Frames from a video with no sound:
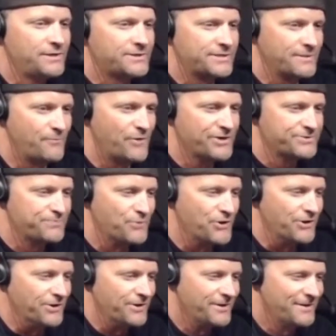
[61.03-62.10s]
Tim
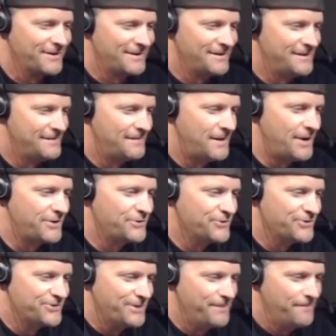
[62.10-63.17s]
Westbrook, how you
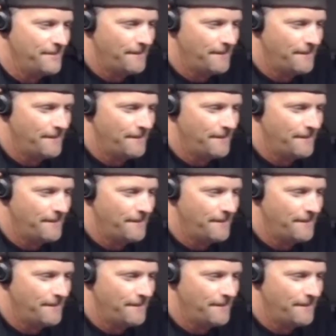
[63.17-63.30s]
doing, Tim?